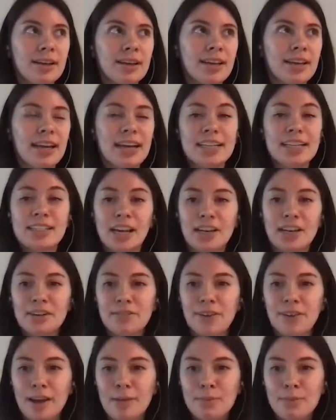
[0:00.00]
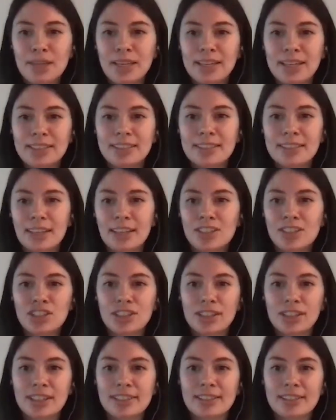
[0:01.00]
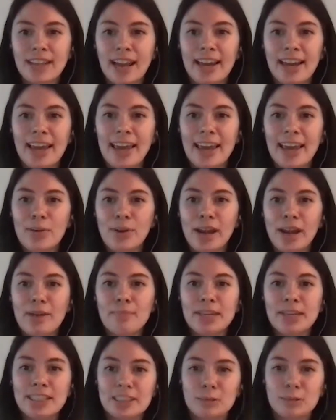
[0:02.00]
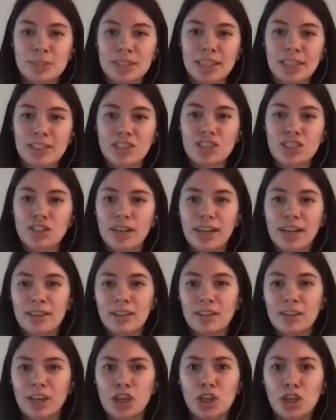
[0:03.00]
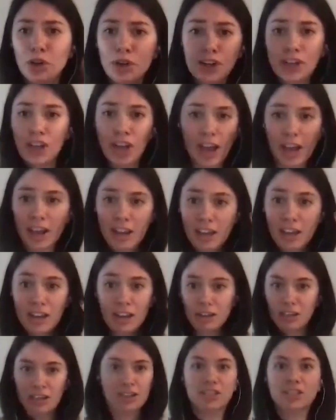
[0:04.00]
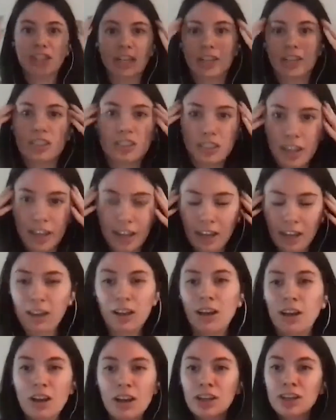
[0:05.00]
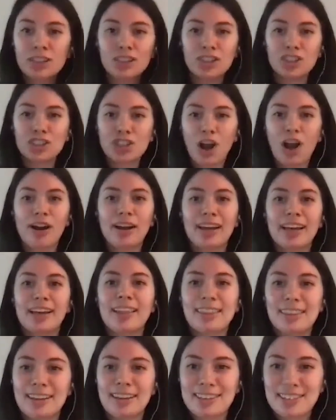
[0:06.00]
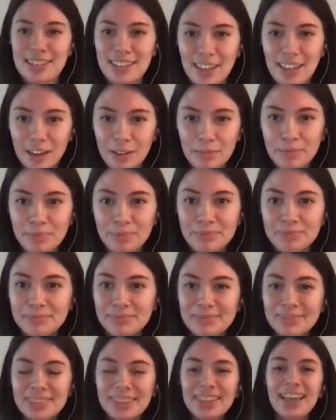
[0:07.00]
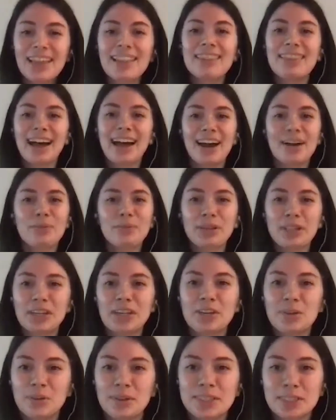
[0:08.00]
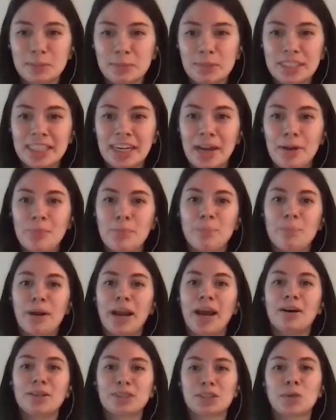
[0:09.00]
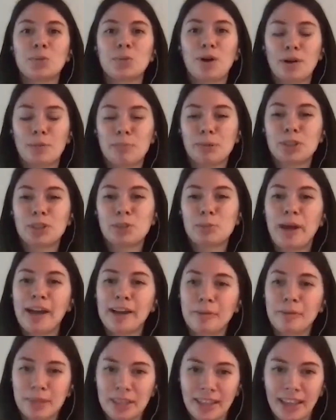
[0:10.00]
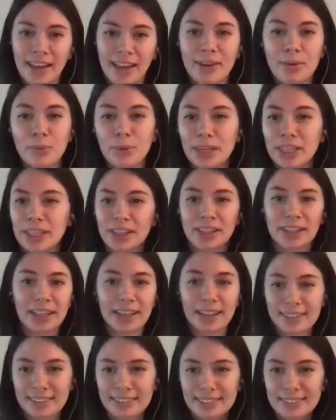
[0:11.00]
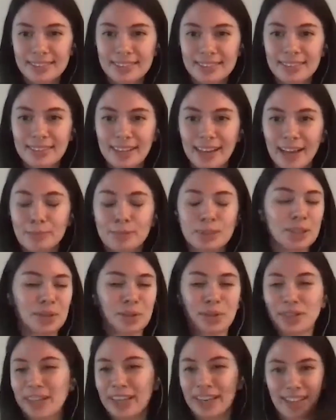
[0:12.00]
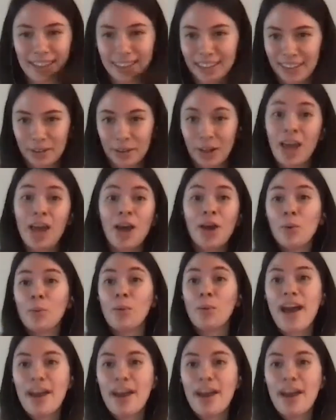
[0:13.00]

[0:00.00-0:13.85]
can identify me as such. Cause I hate when I meet someone that's straight and they're like, you're gay. And it's like this like shocking thing to them. Mm-hmm. mm-hmm. That really annoys me. And I, but I also want to push back and be like, we can look like absolutely anything. We're